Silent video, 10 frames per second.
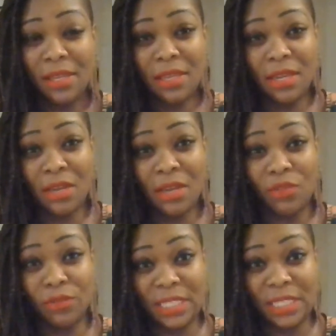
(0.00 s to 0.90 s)

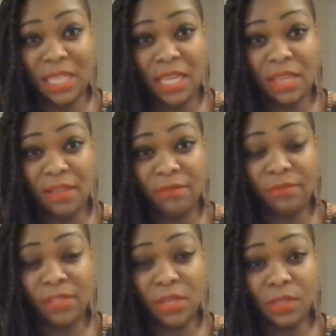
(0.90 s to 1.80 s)
receive
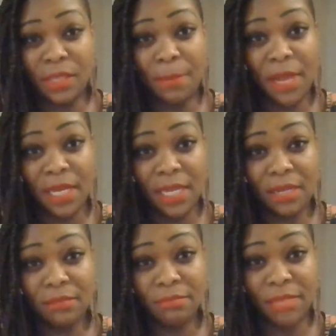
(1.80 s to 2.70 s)
those abundant
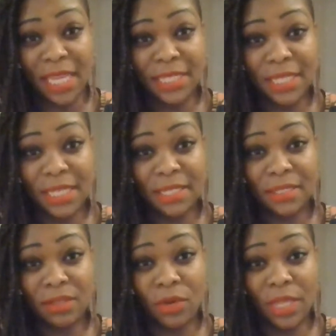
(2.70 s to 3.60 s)

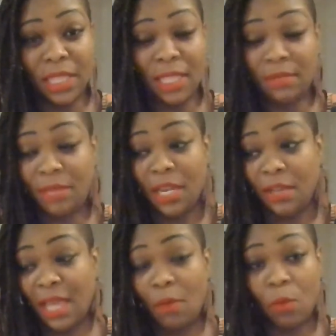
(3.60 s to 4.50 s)
blessings or,
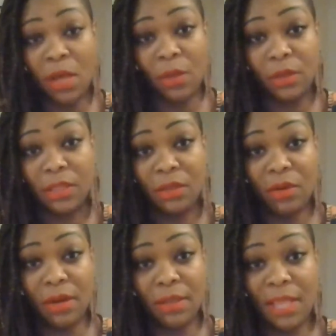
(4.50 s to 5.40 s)
that wealth
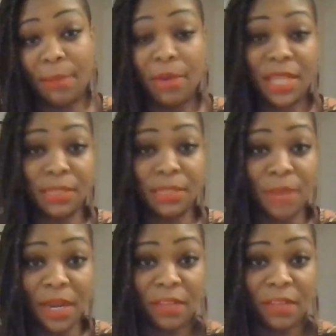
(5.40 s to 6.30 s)
or that
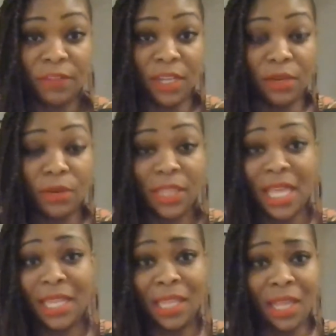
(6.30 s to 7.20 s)
prosperity flow or
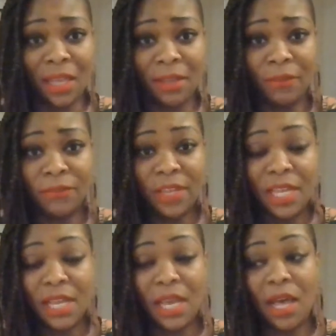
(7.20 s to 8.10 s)
that love.
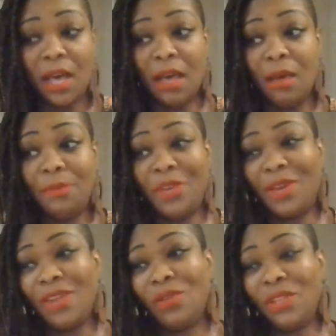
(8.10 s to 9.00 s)
You
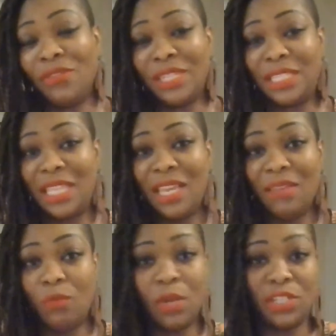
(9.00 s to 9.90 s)
can only
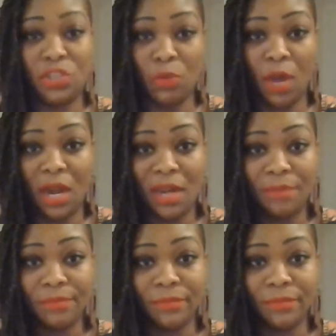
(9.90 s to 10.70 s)
receive what you are.